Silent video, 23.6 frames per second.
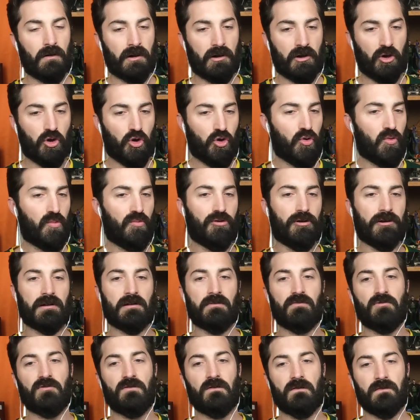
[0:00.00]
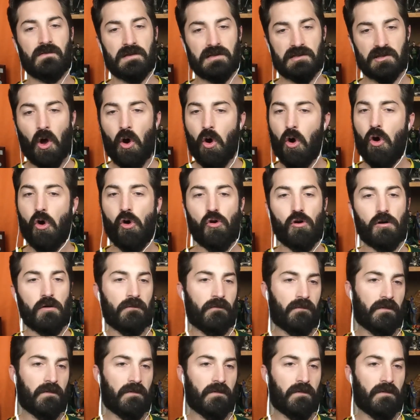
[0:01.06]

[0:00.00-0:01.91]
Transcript: Kubrick movies, horror